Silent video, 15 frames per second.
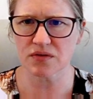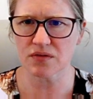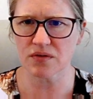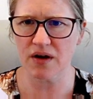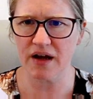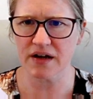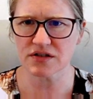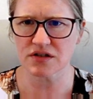
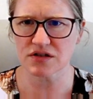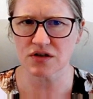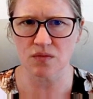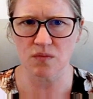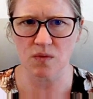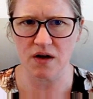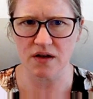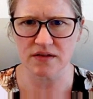actually don't
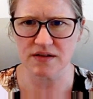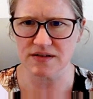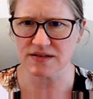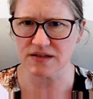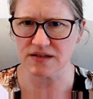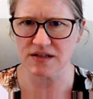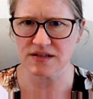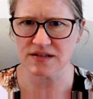want this
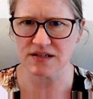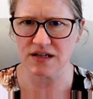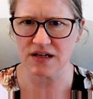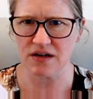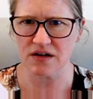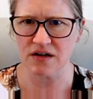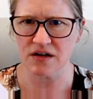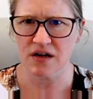list
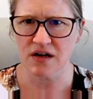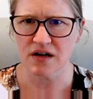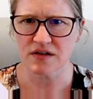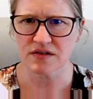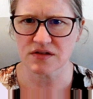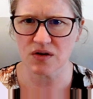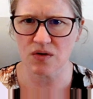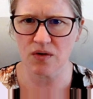here.
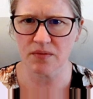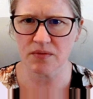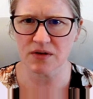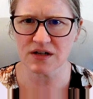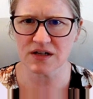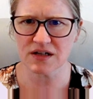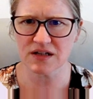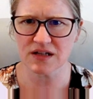So I'm going
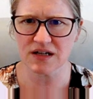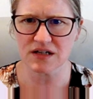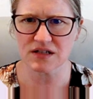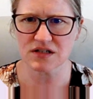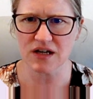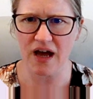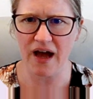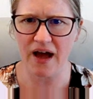to click
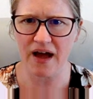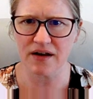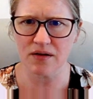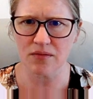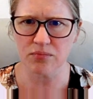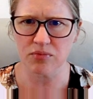to add